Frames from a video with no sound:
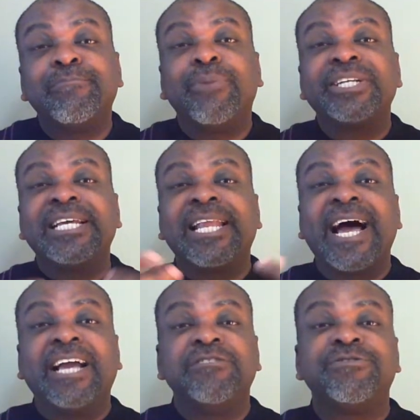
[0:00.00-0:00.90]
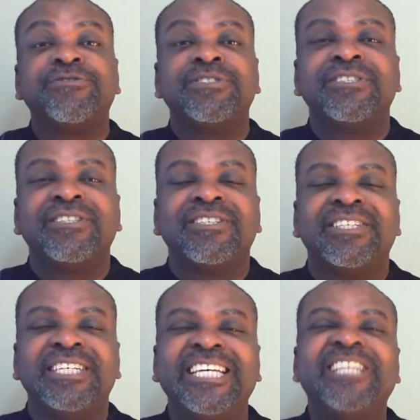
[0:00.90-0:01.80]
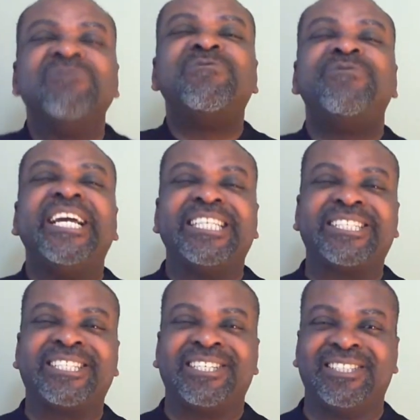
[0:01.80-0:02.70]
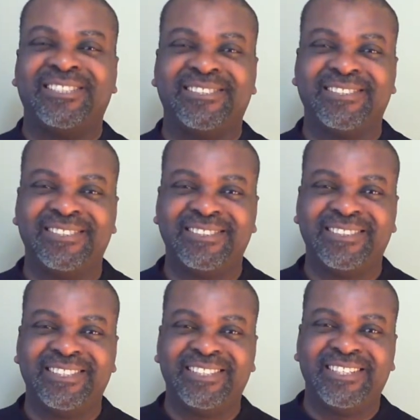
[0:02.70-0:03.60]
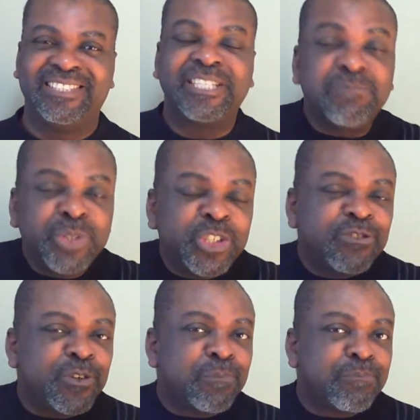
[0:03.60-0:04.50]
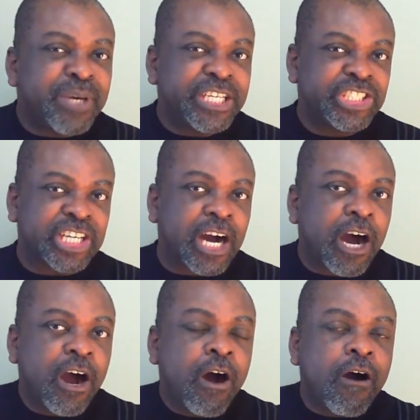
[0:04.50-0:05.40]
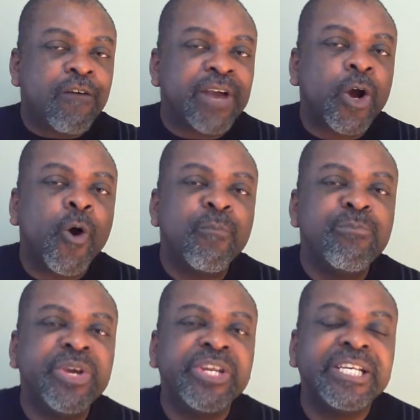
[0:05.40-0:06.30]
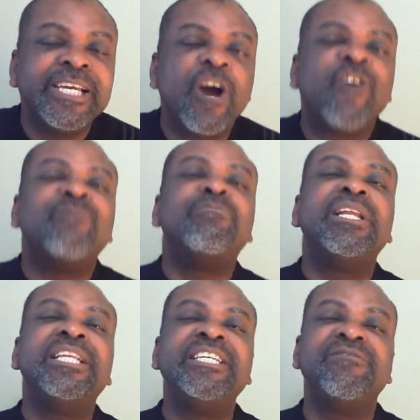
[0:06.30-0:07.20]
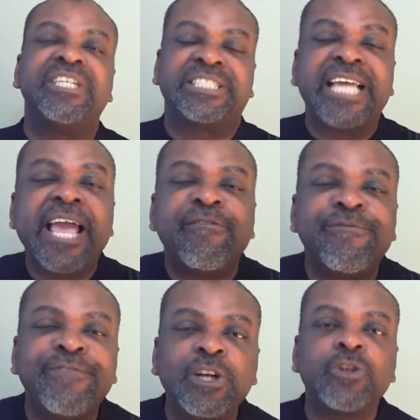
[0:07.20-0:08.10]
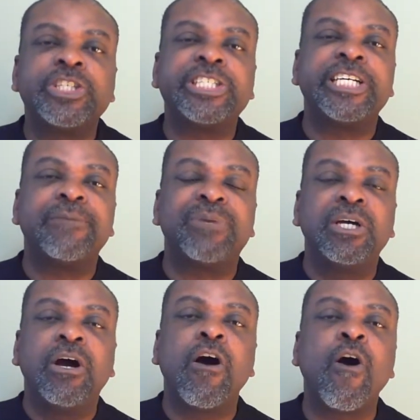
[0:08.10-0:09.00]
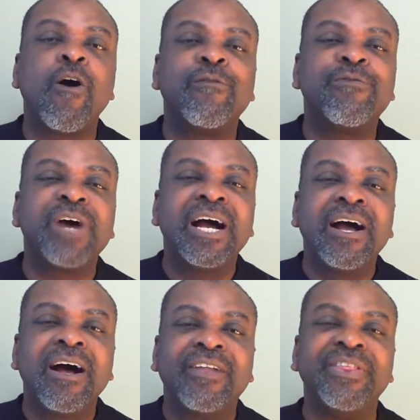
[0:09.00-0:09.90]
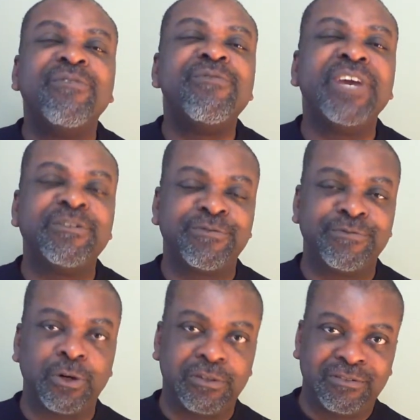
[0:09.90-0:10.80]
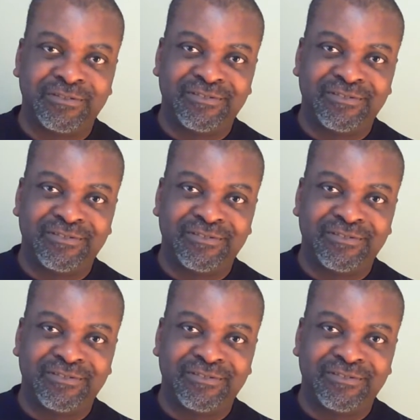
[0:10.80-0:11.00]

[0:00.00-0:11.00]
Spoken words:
the body life in faith. It's a beautiful picture of a community of believers, a fellowship of the faithful,